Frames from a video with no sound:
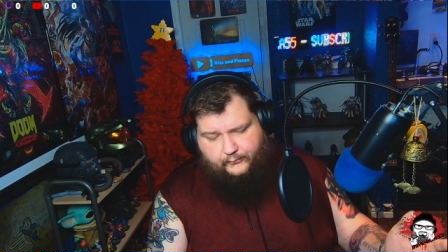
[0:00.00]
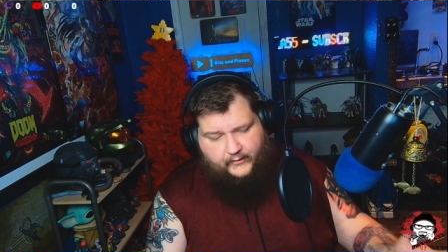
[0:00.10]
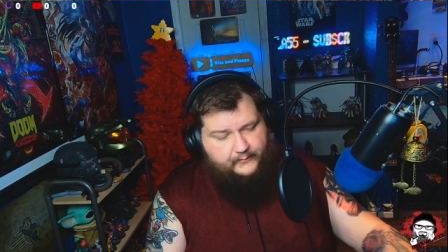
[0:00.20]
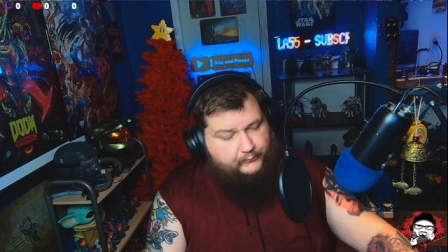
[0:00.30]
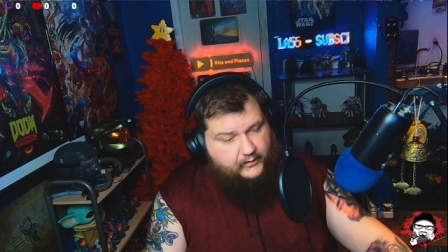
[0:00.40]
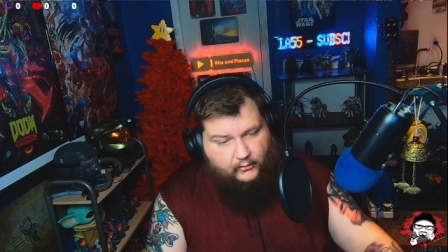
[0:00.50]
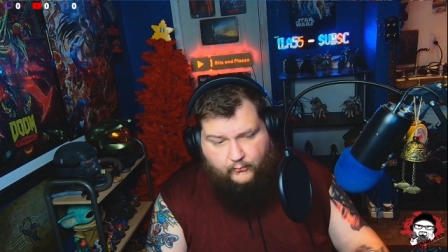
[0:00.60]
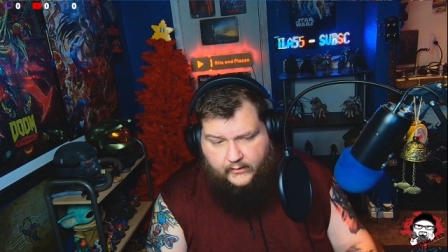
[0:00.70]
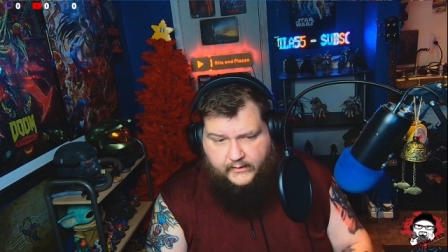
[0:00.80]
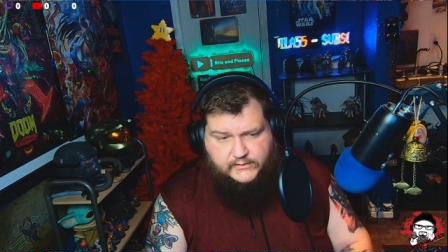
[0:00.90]
playing Blair
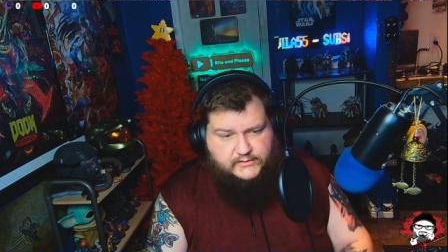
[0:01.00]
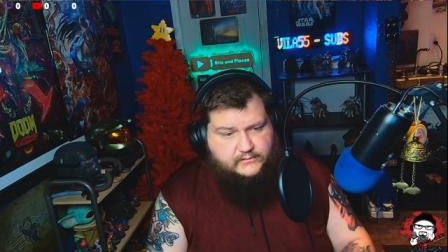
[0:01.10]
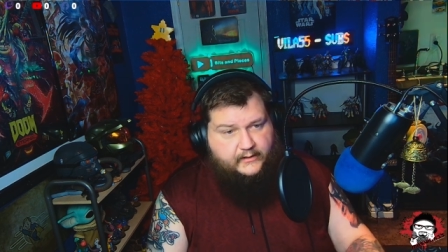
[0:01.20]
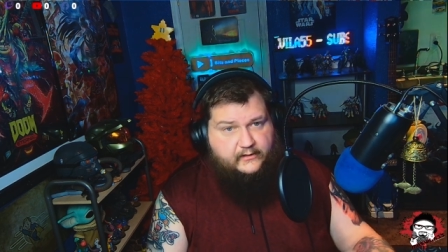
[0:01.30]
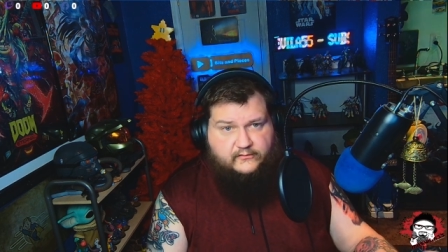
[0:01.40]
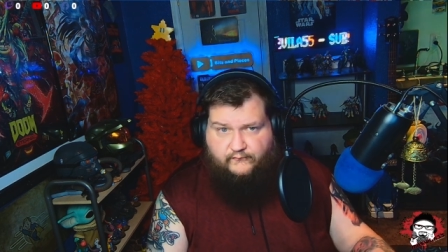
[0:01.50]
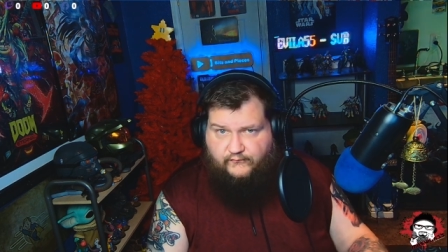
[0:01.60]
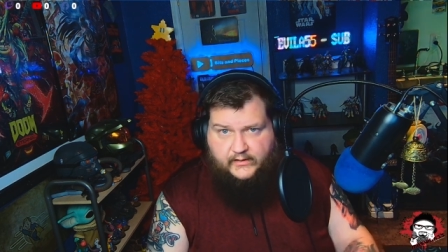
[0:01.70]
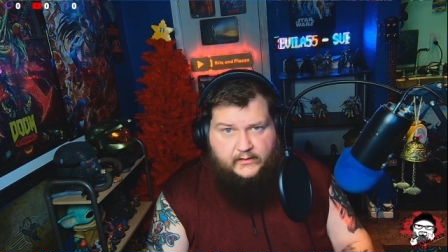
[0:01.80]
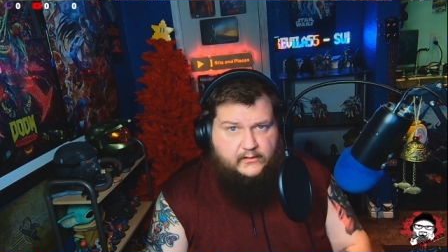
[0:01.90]
Witch, Layers of
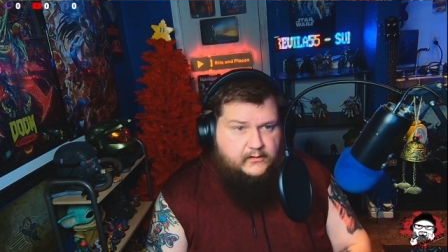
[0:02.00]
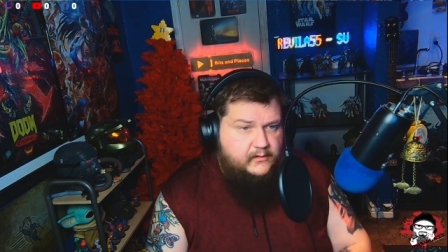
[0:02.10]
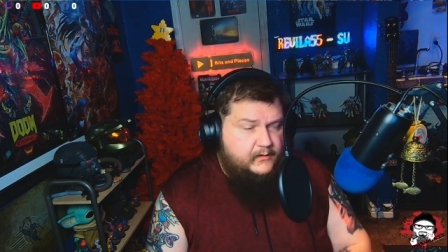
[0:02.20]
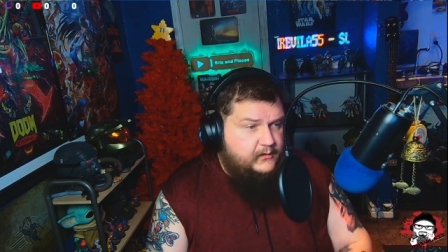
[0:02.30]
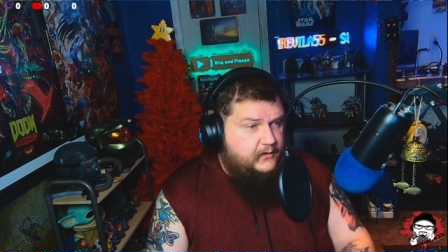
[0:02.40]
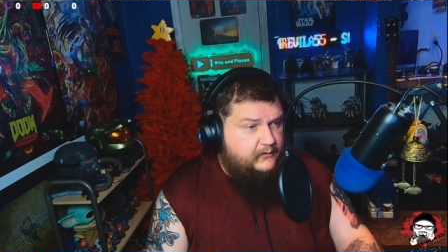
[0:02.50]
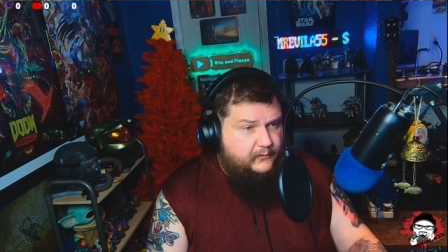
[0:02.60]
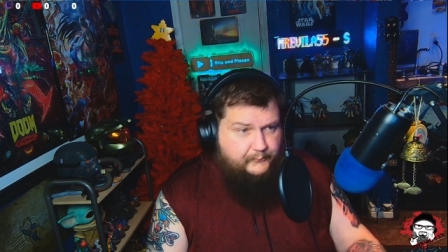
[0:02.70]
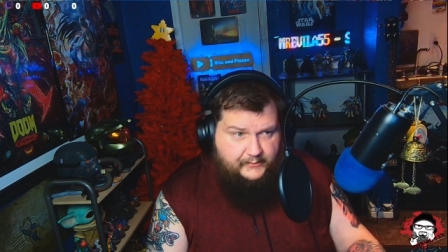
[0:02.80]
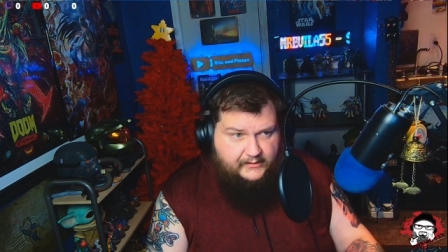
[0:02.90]
Fear, uh,
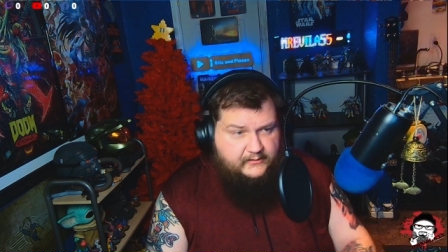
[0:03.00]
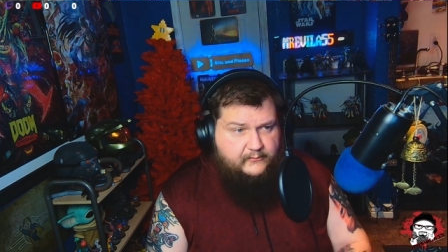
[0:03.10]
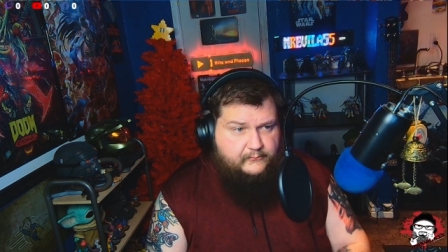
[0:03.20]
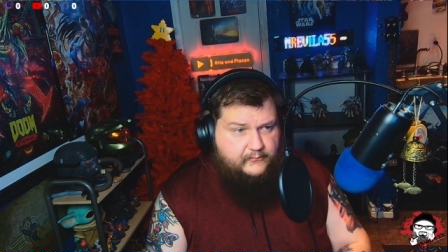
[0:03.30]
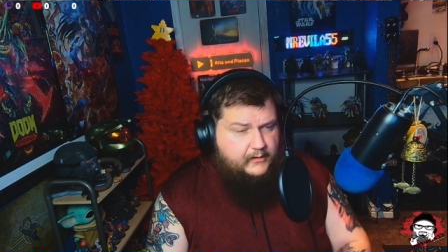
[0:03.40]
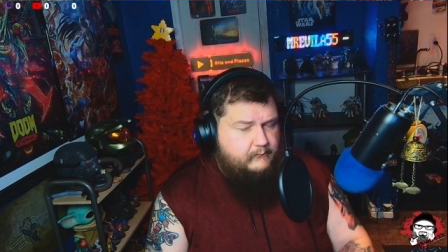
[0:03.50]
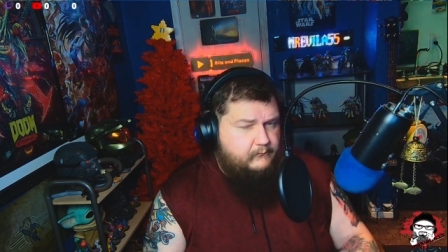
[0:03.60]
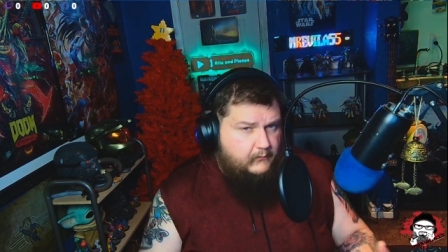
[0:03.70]
The Medium. They,